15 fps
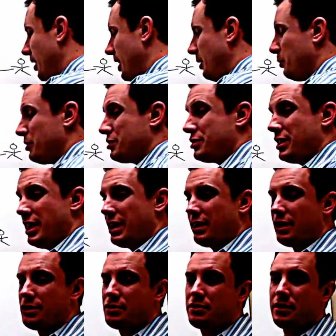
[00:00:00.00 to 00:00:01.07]
We're seeing
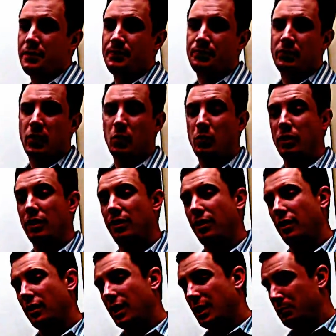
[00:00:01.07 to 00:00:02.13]
this with
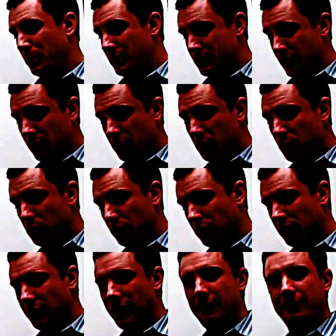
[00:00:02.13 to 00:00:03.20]
companies like
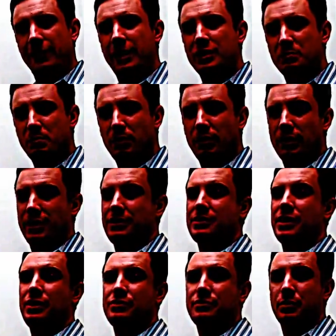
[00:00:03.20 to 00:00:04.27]
Google and Facebook and
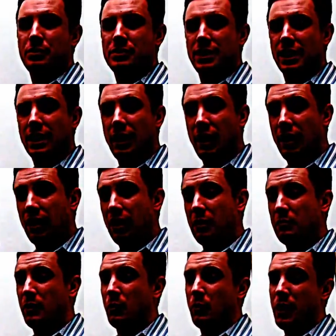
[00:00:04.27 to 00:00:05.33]
Salesforce.com
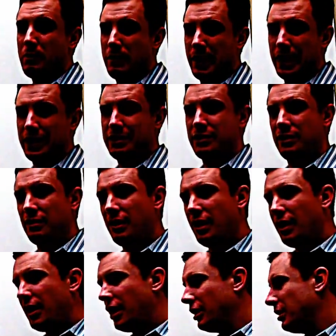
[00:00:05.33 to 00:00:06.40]
and WebEx, and
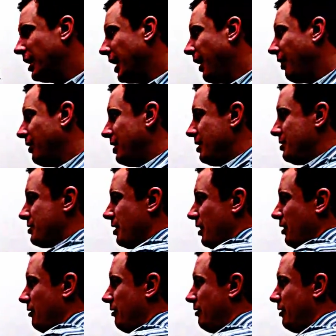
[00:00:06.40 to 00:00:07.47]
a lot of these
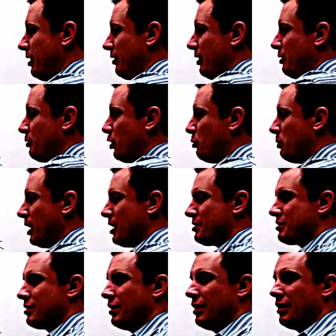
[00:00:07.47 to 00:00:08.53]
very
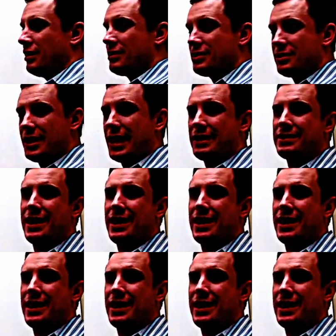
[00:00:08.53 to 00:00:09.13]
robust SaaS